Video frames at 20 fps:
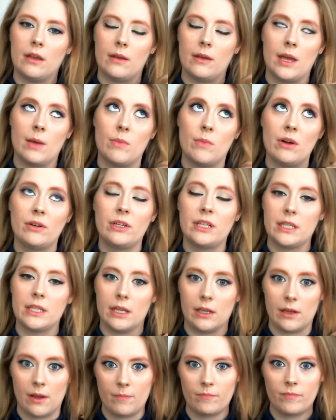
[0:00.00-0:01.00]

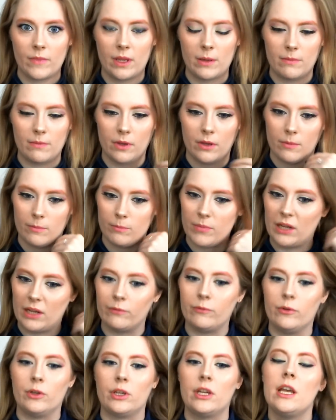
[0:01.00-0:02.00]
American
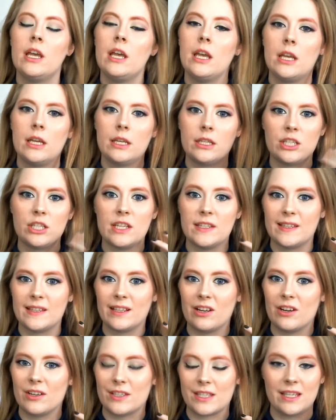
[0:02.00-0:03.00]
Bigfoot. She is the
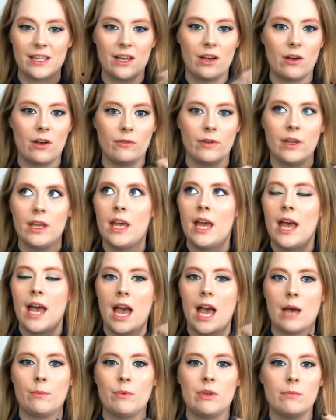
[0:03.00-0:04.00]
cousin of
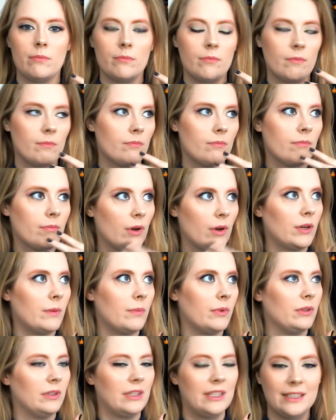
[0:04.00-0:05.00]
Abby
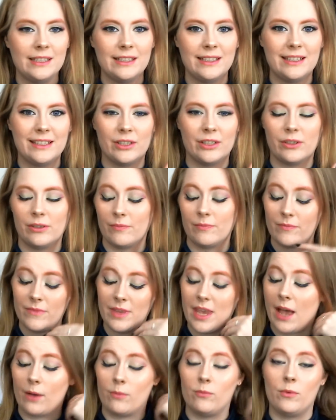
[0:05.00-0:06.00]
Bonneville, or
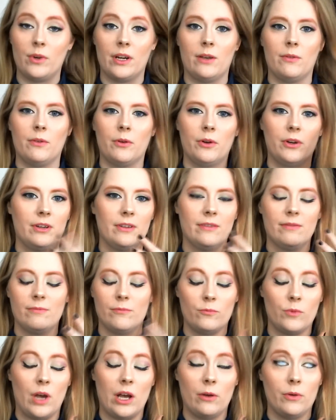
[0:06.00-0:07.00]
yeah, whatever,
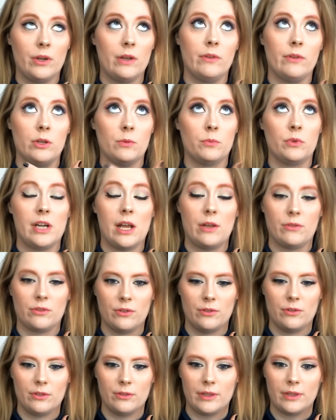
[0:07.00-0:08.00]
however you pronounce
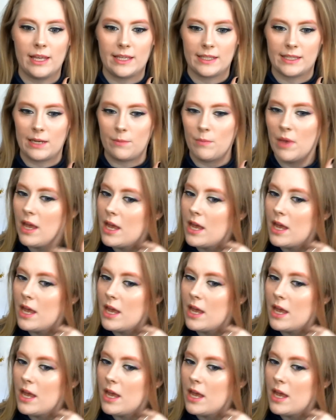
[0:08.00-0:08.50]
her last name.